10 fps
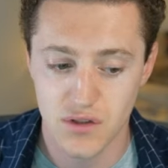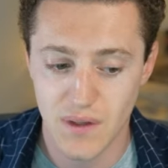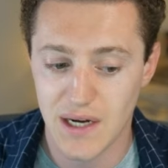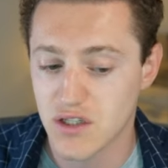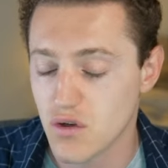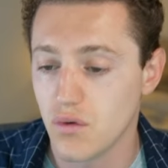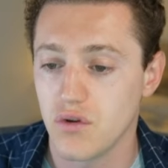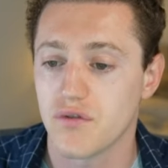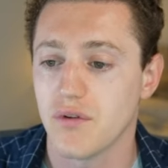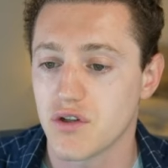So that is so
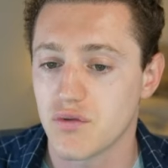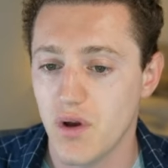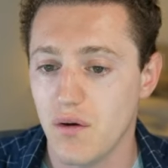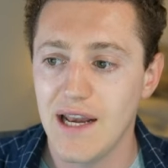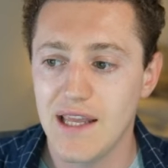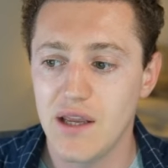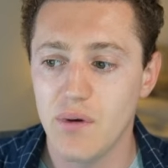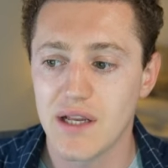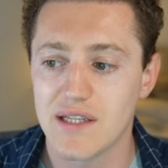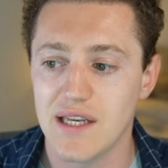useful as well. And here
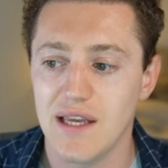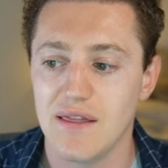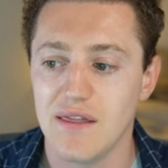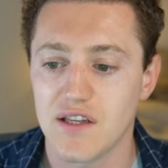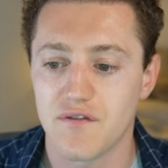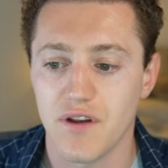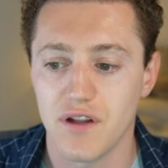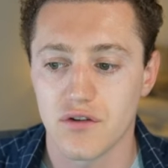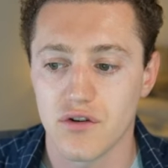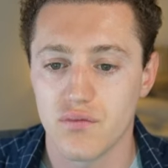we can see these
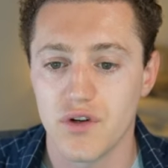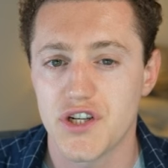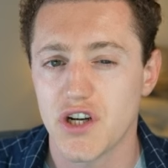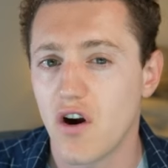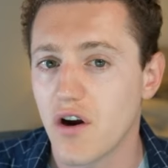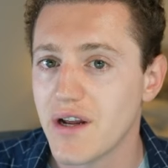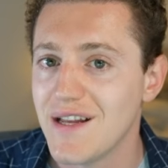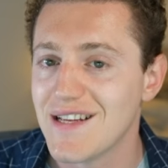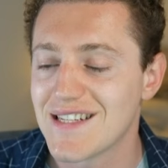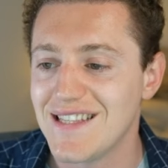filters, which are
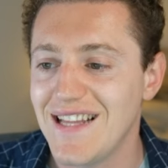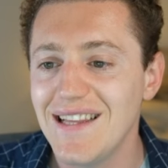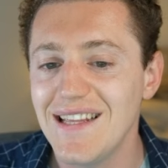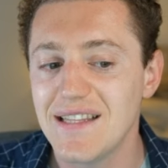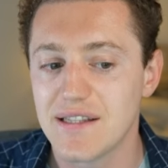slightly